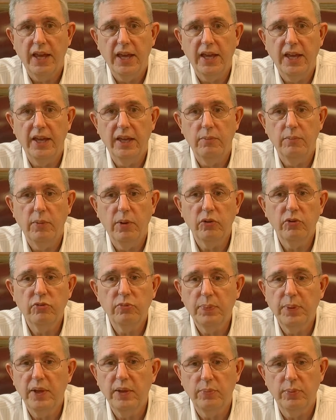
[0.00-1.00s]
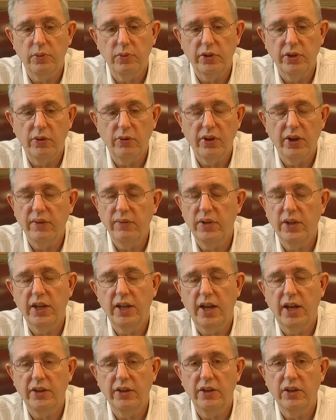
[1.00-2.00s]
and most people don't have any
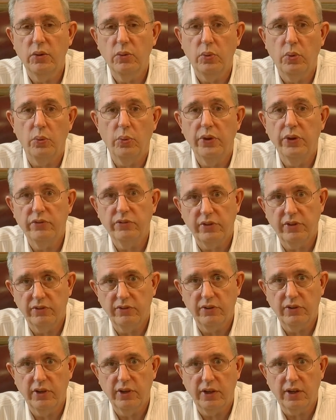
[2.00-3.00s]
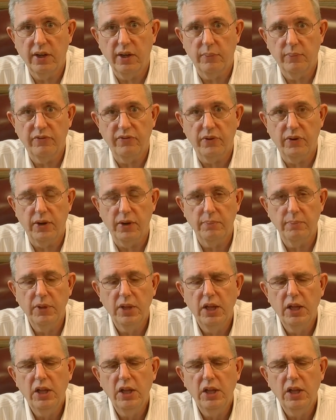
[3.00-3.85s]
idea where risk is going to come from.